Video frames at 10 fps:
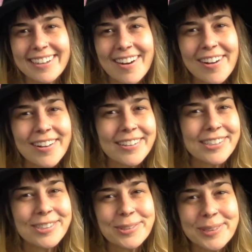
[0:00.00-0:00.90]
All
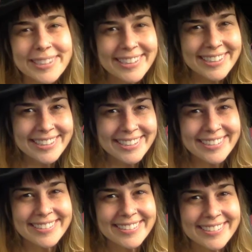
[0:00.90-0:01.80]
shoulds
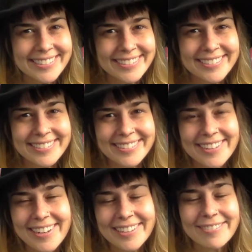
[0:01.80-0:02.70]

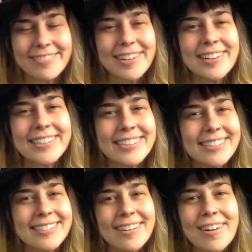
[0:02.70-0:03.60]
are
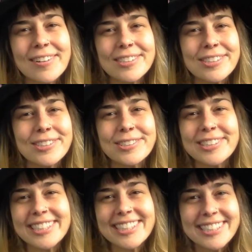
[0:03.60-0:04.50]
false. All
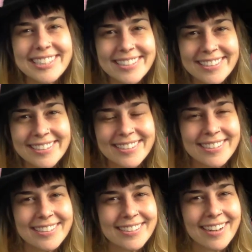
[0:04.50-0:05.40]
shoulds
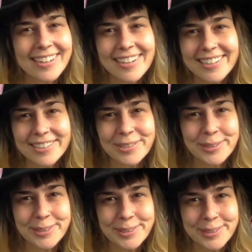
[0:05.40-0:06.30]
are
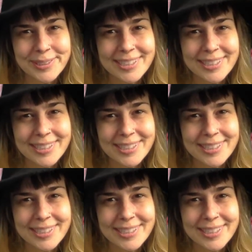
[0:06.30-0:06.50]
untrue